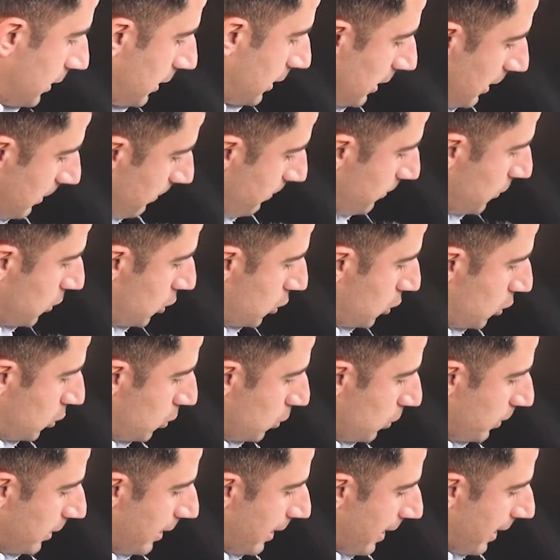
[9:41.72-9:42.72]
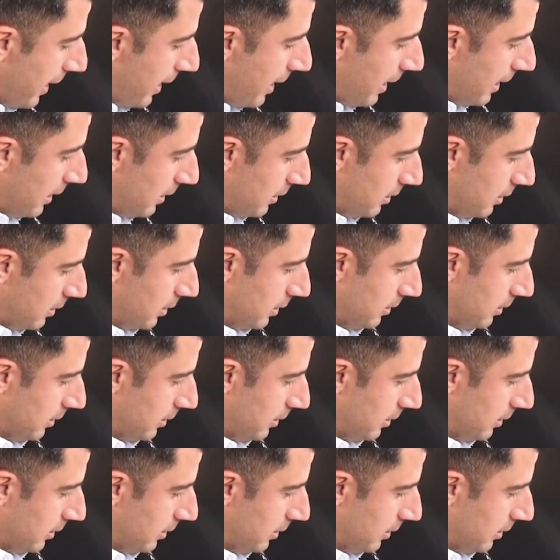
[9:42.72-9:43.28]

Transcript: come to end